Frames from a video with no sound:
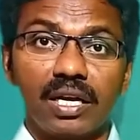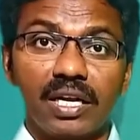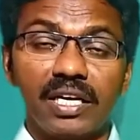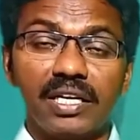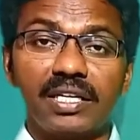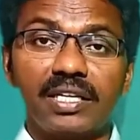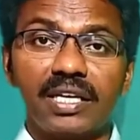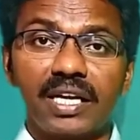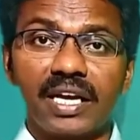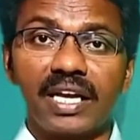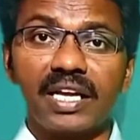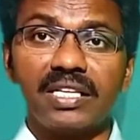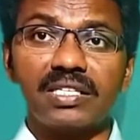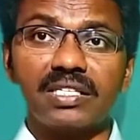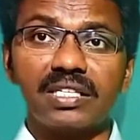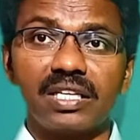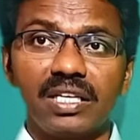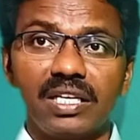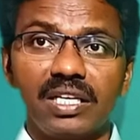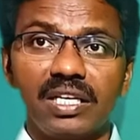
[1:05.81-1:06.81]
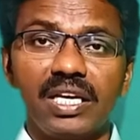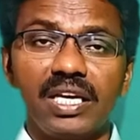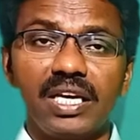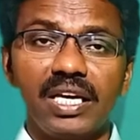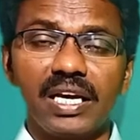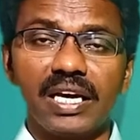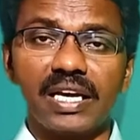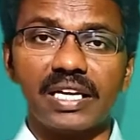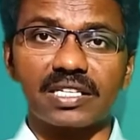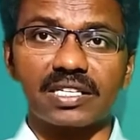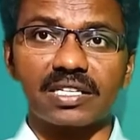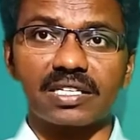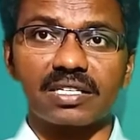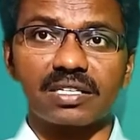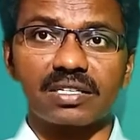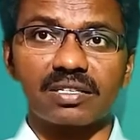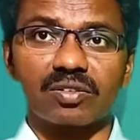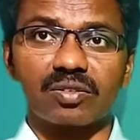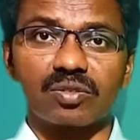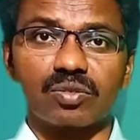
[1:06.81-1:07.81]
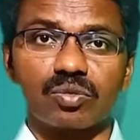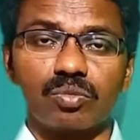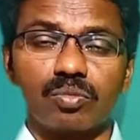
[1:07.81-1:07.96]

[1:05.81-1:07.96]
It takes es